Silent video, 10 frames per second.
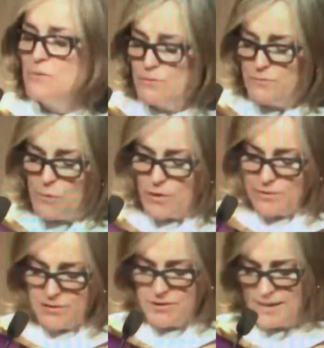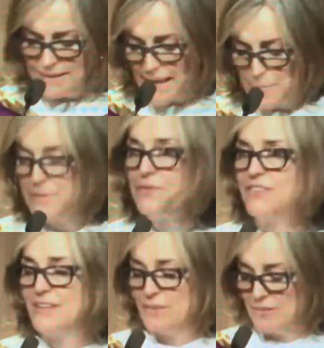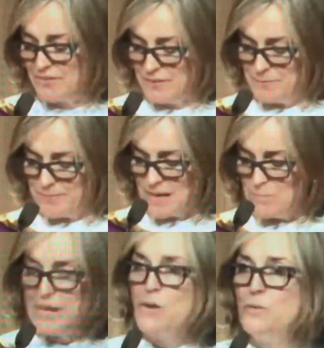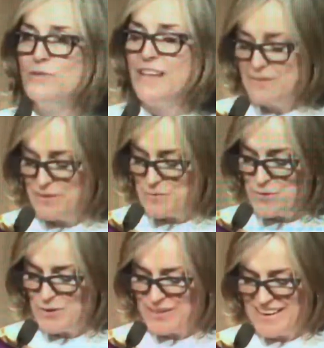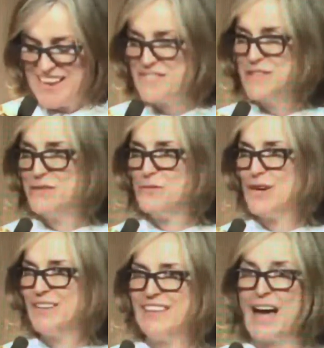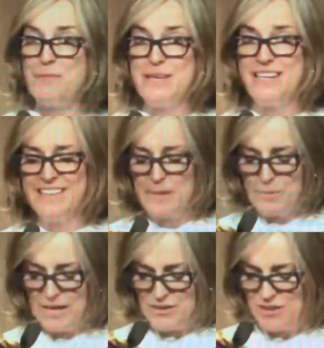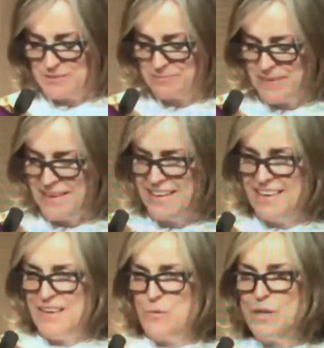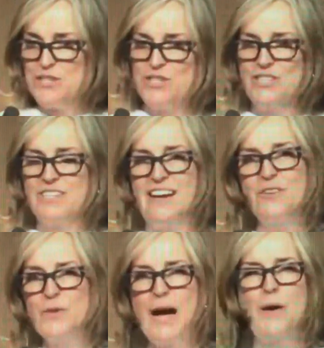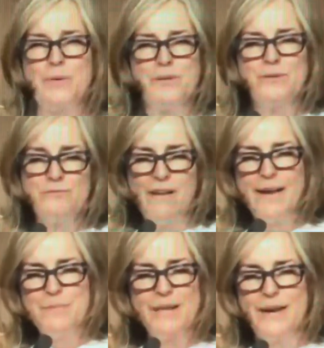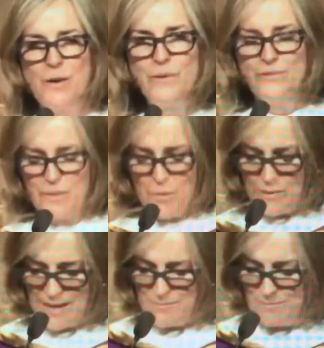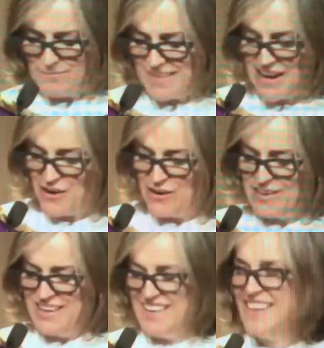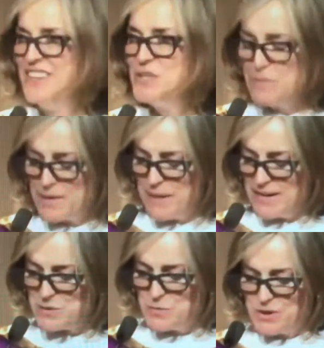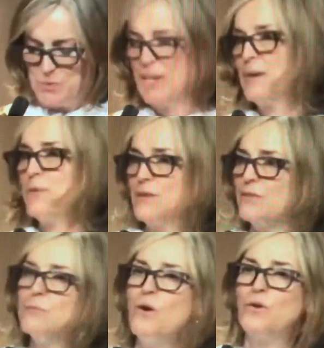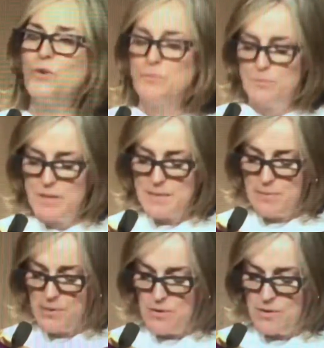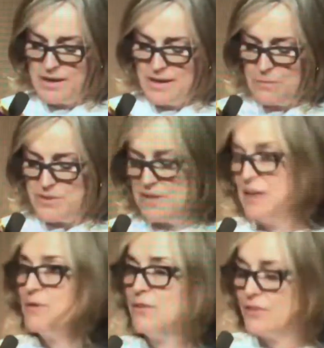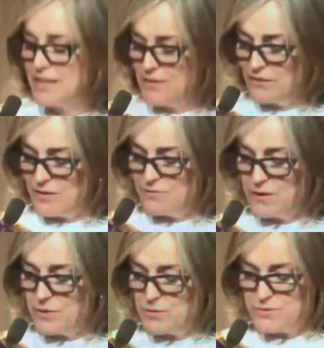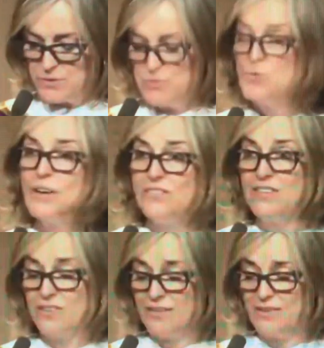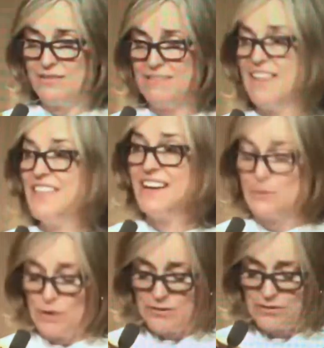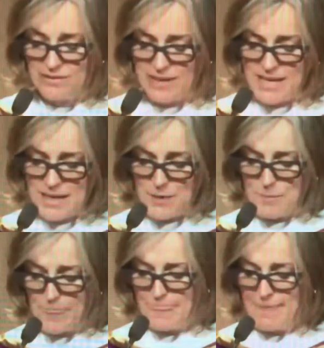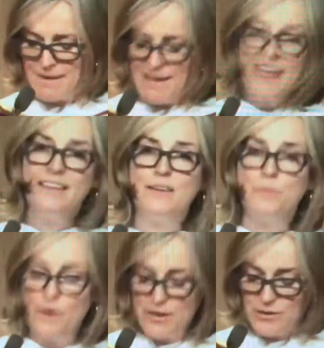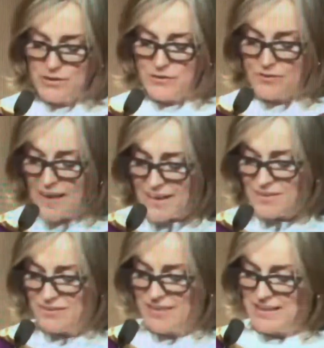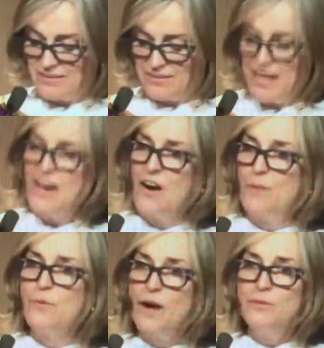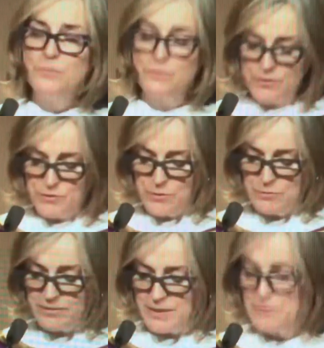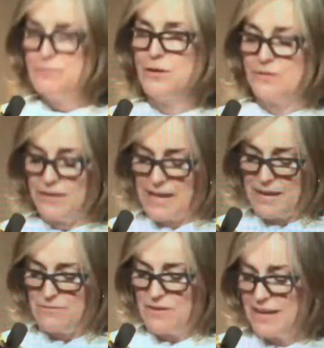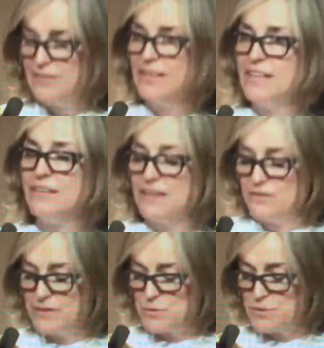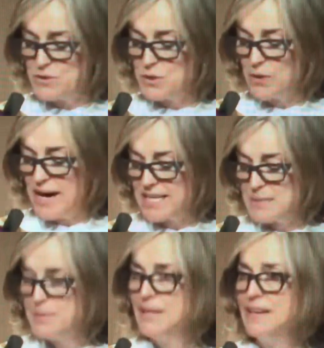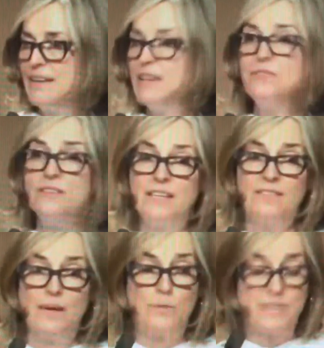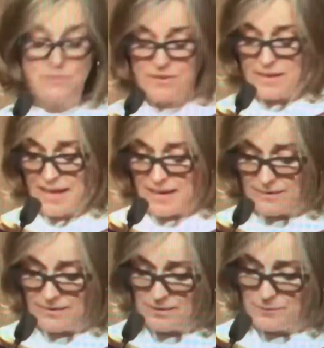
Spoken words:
Fourth, collaborative skills. In my own life and work, I have this phrase, happy collaboration, which I don't know how I would define, but I always know when I'm there. I do my best work when I'm with a small group of people with diverse skills and views who trust each other, and that trust is key. And in a broader societal sense, our problems are too fleet of foot today for isolated individuals to grasp, if indeed that was ever the case.